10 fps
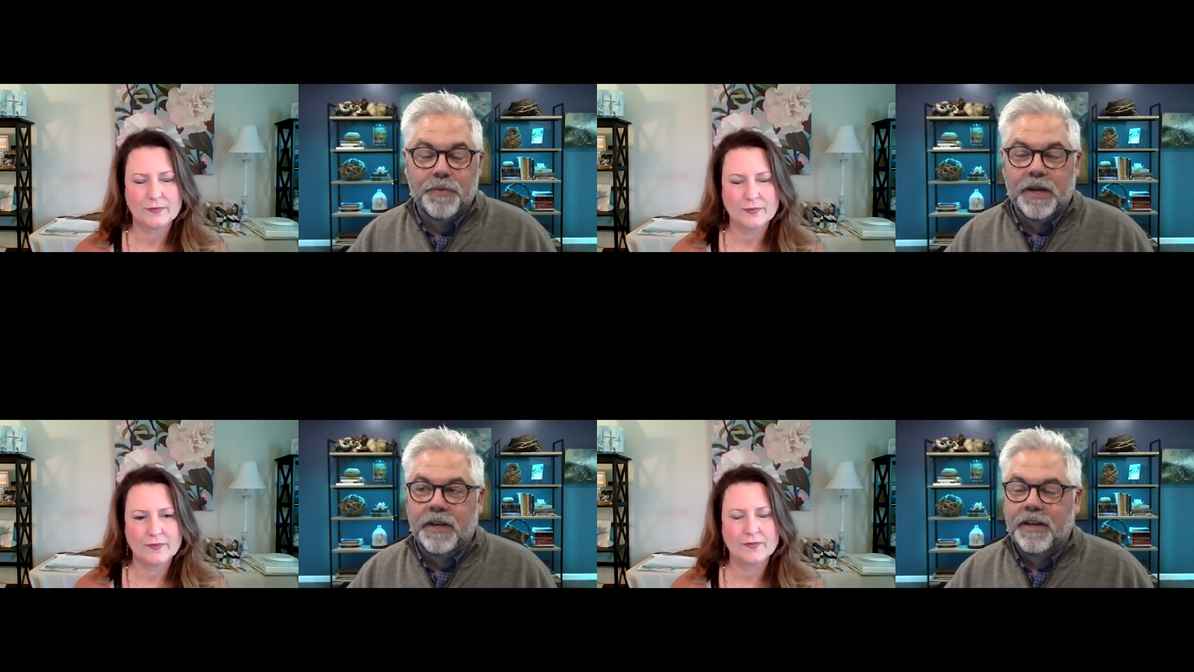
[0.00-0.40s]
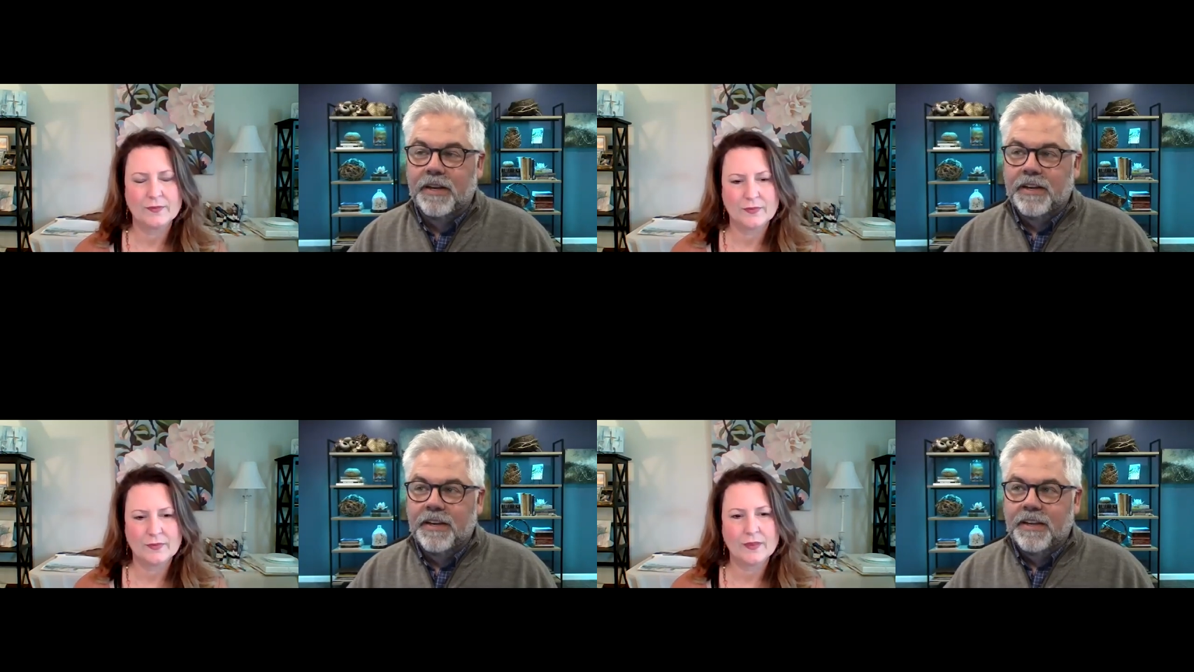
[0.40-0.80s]
Speaker 1: But
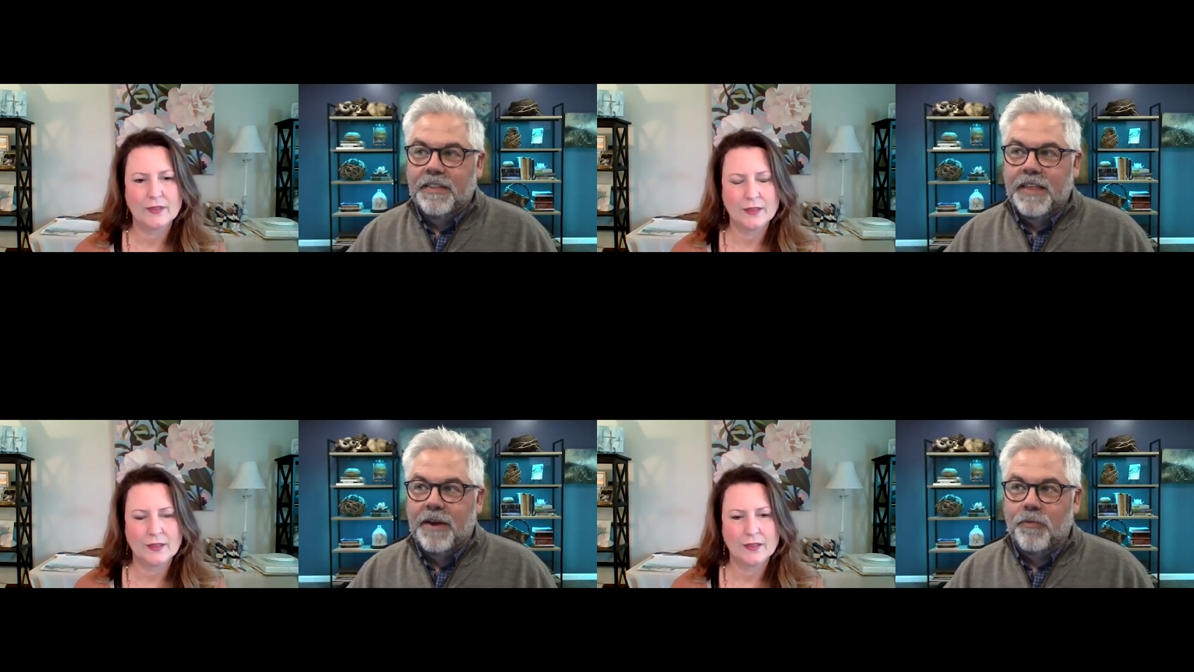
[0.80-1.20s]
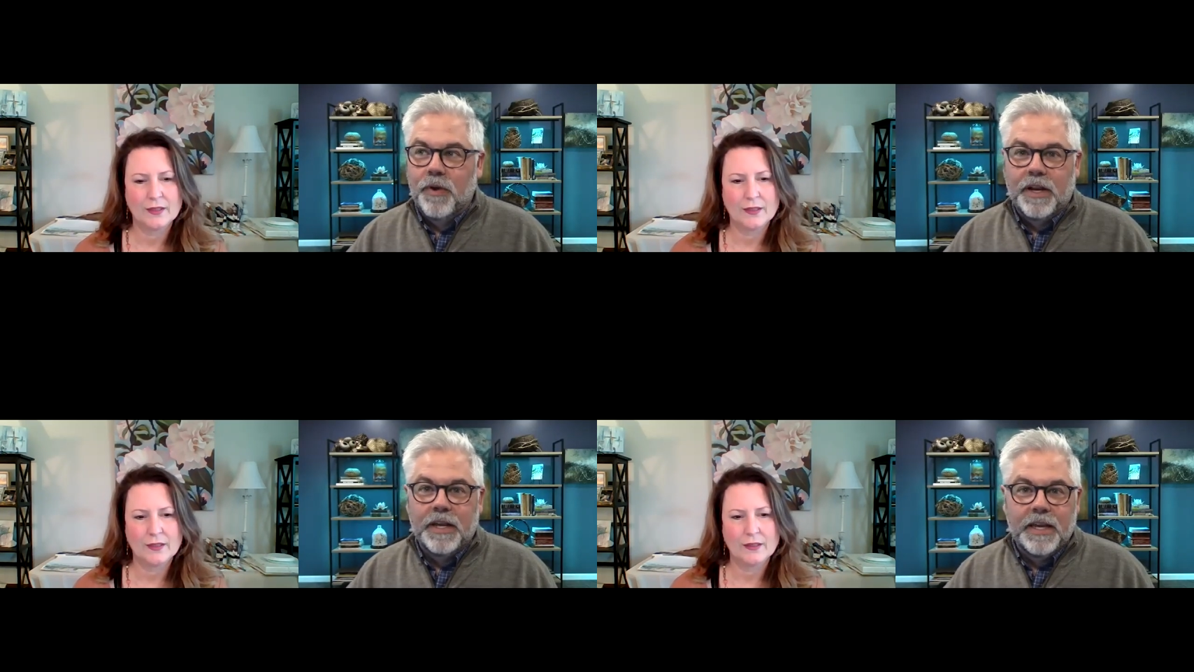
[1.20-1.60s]
that
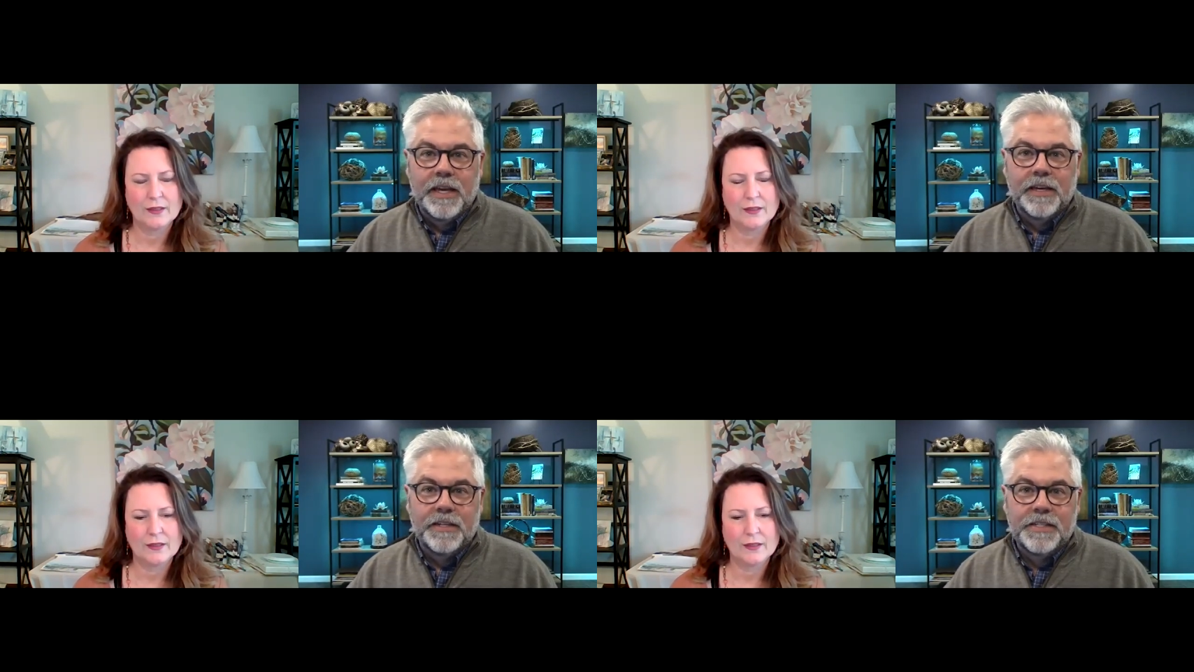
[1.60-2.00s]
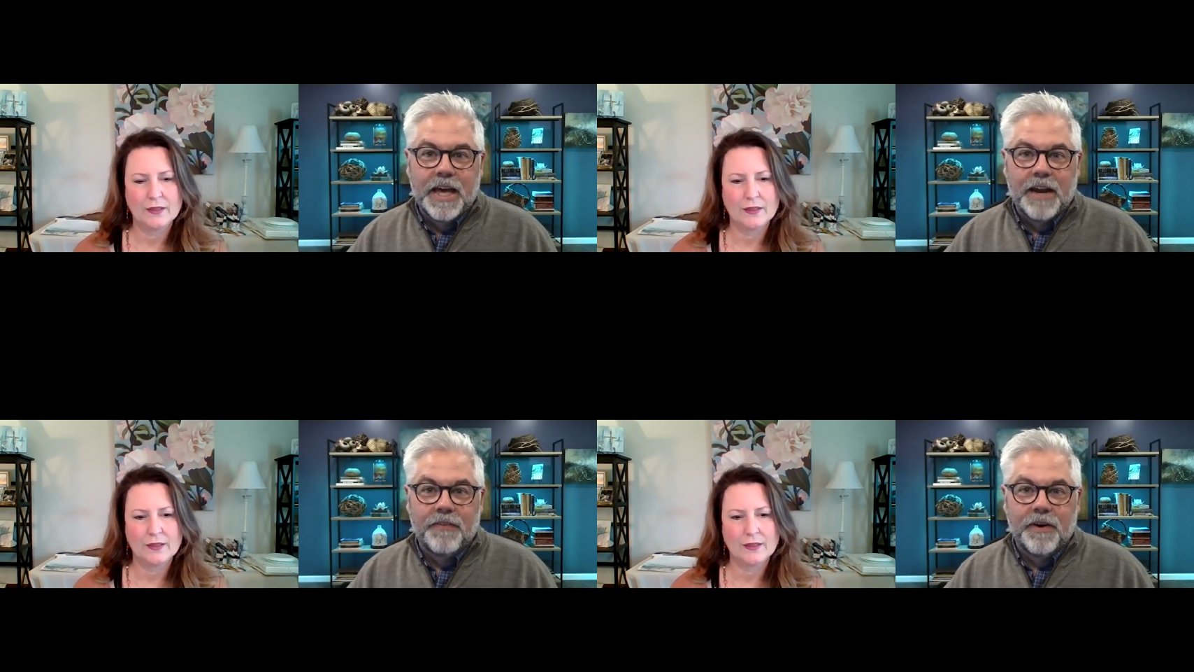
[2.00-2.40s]
really is
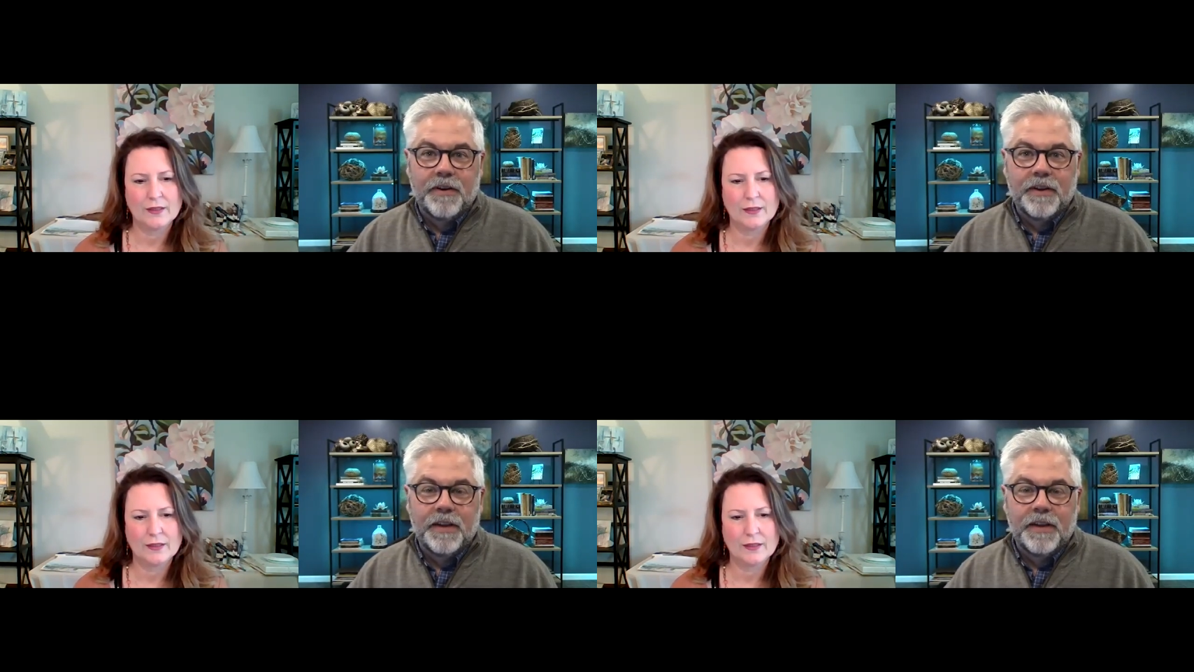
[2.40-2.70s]
kind of a,